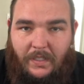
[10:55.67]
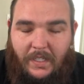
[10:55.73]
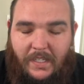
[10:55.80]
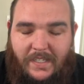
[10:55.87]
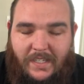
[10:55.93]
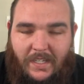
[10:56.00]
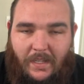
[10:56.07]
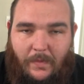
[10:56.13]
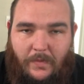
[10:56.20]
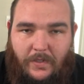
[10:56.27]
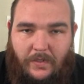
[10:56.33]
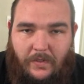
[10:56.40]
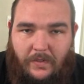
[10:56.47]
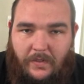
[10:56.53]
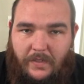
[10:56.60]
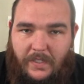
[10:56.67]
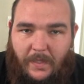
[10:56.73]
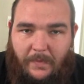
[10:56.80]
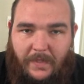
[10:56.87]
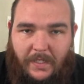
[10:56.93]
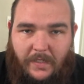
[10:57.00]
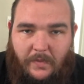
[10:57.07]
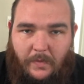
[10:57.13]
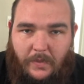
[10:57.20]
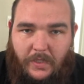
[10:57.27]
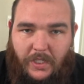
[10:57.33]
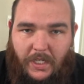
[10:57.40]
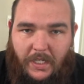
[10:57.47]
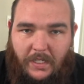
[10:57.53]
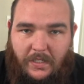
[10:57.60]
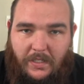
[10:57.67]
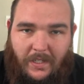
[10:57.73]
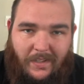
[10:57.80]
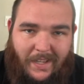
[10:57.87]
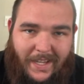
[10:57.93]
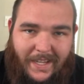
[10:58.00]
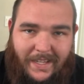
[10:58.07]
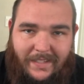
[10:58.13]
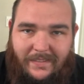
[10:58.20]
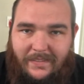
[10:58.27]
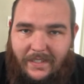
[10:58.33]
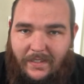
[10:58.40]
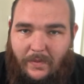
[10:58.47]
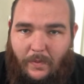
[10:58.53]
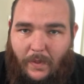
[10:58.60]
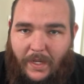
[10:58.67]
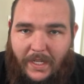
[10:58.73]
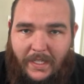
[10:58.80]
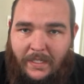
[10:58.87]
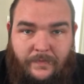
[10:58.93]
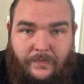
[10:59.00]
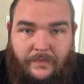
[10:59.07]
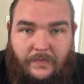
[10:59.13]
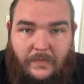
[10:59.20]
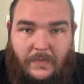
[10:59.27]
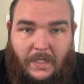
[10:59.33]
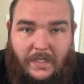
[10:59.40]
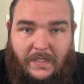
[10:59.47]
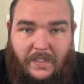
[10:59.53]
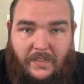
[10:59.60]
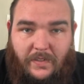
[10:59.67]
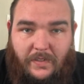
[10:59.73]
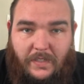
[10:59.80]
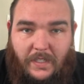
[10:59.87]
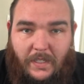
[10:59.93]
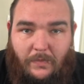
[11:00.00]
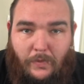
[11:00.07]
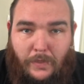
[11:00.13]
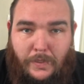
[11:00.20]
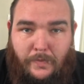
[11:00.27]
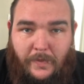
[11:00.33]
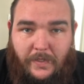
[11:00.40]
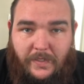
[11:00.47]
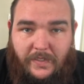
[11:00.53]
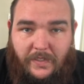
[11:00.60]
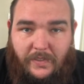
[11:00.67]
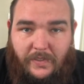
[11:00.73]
Like I say, I'm sure some things will change, I'll add, take away, as I start to gain more experience